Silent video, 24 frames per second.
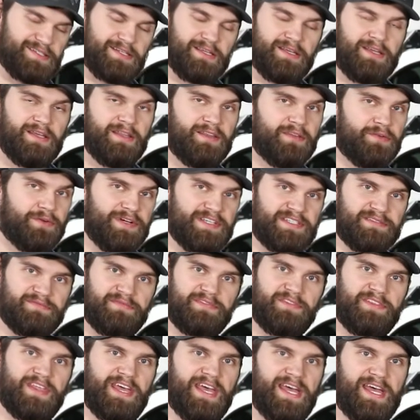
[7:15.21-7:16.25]
The reason
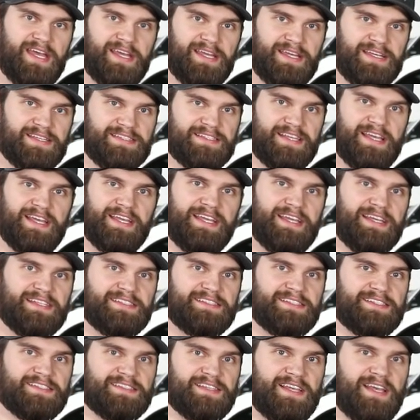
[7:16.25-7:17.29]
for that is that kit's
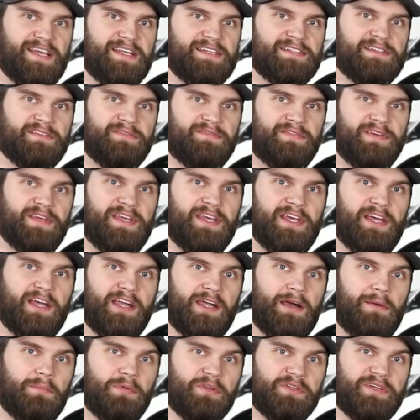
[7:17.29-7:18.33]
designed to fit a
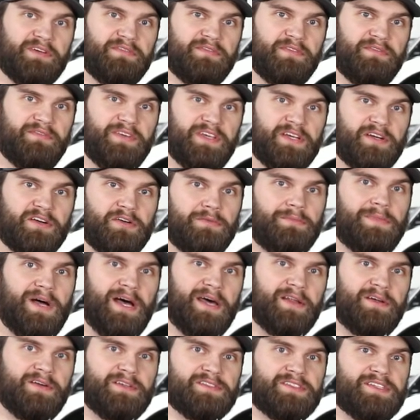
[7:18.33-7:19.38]
couple different vehicle
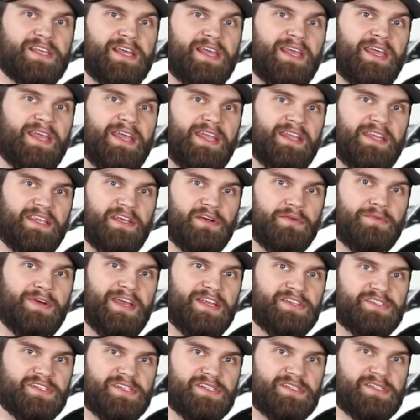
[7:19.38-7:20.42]
models and year
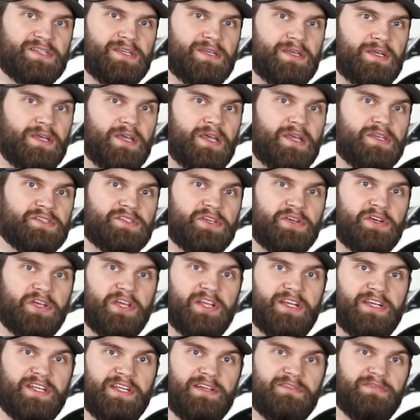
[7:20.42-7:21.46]
ranges. So you're
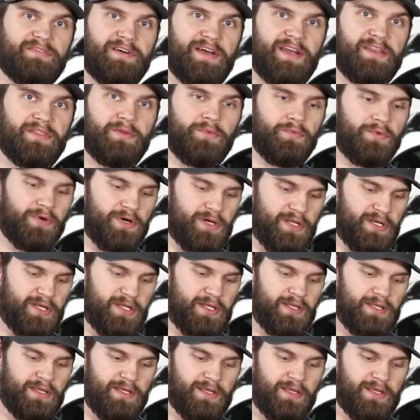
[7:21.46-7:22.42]
gonna need to find the one